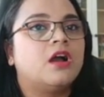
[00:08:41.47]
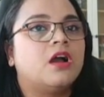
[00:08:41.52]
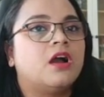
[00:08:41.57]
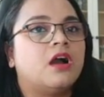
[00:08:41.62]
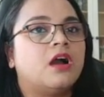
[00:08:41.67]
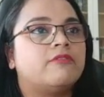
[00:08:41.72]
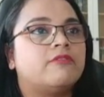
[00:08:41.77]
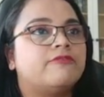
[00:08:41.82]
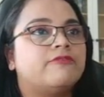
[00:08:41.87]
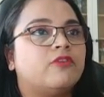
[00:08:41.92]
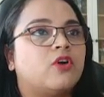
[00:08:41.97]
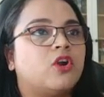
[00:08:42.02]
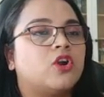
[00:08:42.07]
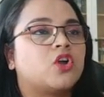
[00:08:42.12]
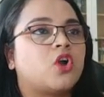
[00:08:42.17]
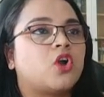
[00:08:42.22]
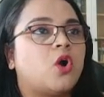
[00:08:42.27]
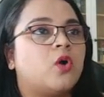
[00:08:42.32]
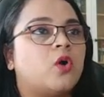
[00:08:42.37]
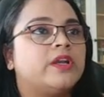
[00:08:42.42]
a
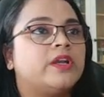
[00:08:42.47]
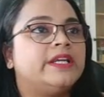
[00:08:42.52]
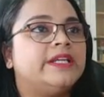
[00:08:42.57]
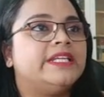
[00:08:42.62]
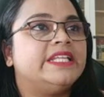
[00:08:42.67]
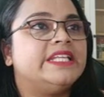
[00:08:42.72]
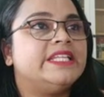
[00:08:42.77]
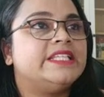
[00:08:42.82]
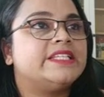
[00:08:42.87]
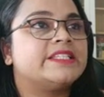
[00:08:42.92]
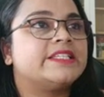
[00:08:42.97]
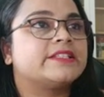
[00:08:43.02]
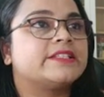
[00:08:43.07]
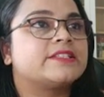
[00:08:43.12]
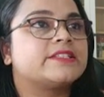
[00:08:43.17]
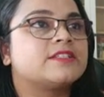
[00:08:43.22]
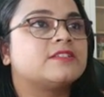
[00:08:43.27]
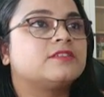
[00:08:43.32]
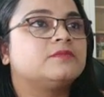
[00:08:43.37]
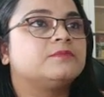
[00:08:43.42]
fork on
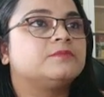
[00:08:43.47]
d6.